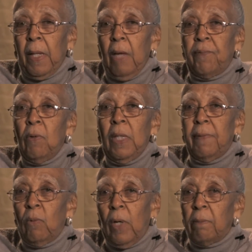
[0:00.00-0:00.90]
If you
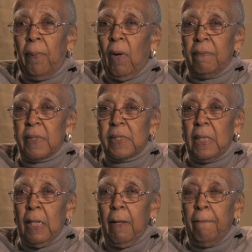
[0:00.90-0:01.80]
live in one part of the
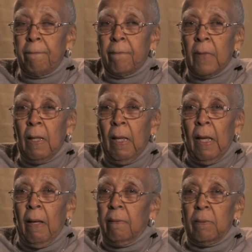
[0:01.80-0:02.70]
city,
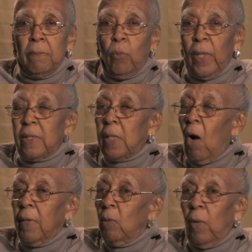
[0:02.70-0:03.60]
what's
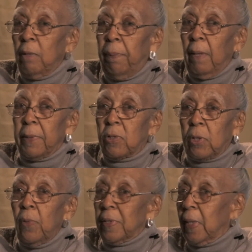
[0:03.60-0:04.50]
taught in one public
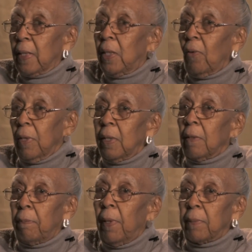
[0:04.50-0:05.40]
school is not taught in
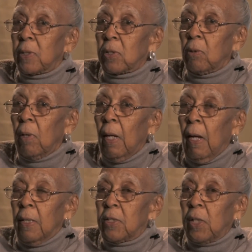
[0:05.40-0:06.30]
another public school.
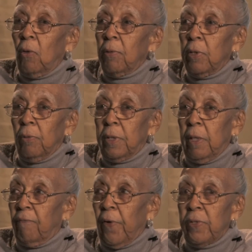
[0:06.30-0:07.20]
So your
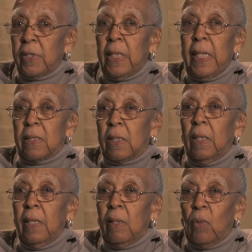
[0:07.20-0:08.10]
diversity is
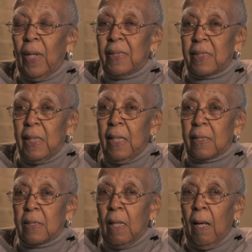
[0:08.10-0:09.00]
good in one
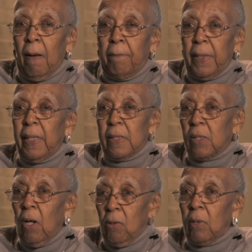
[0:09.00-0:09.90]
sense, but it
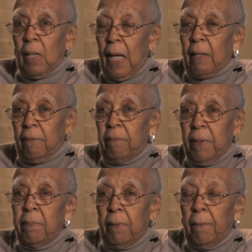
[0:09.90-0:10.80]
has hurt a lot of
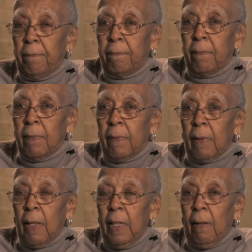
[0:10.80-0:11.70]
people. Yeah.
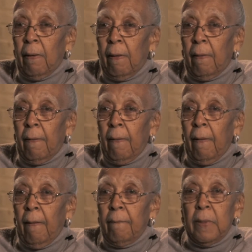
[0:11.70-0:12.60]
And that's everywhere.
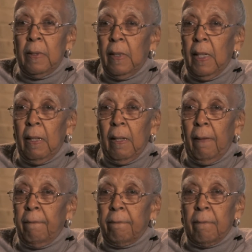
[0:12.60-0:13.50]
I mean, in the East
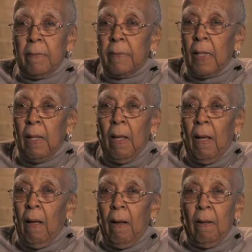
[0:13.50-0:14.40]
End, people don't know their
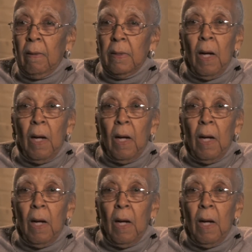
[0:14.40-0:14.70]
next door neighbor.